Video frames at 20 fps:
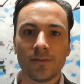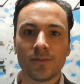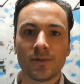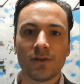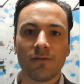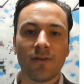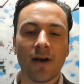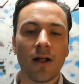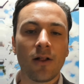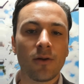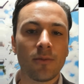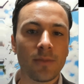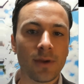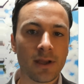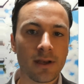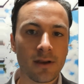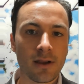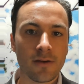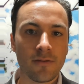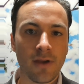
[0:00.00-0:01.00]

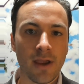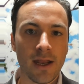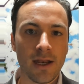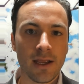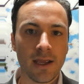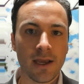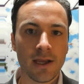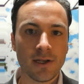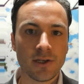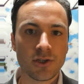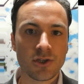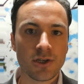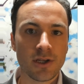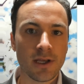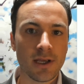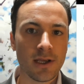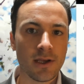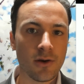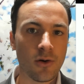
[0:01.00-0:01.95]
development of ADHD,